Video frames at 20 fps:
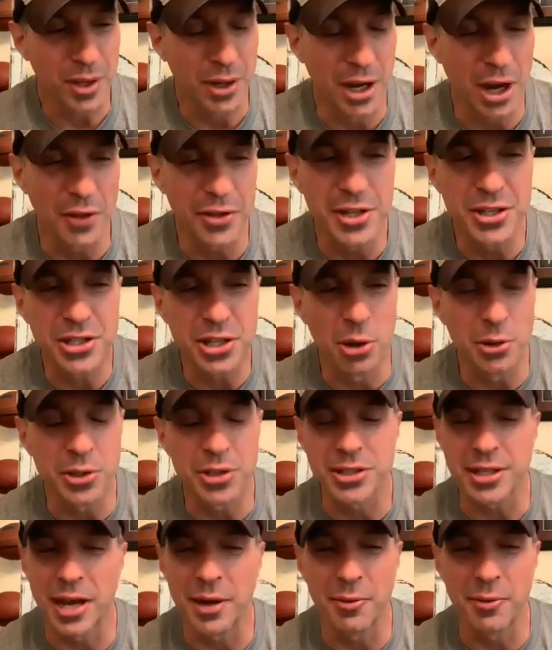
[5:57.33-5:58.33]
all these
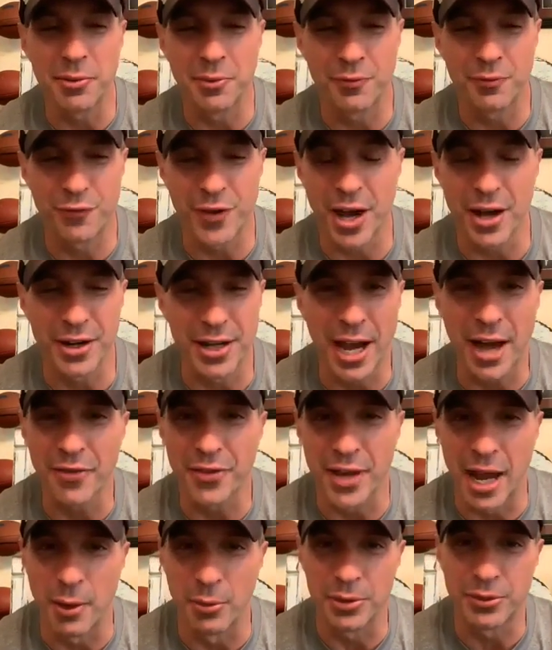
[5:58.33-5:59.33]
coaches I found
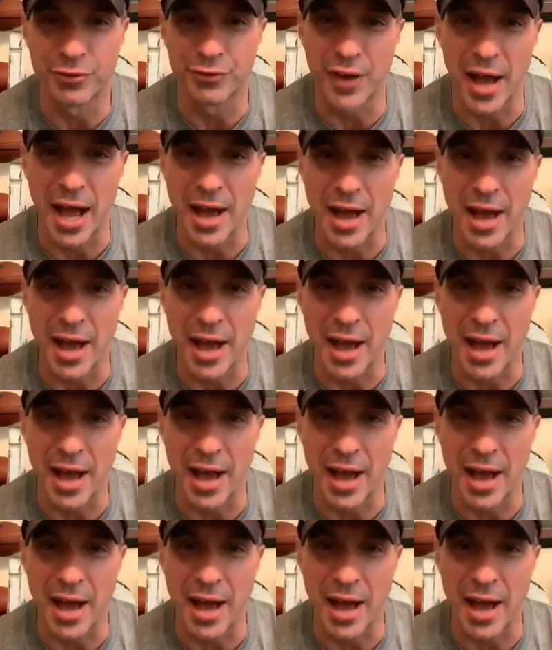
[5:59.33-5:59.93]
out that I was five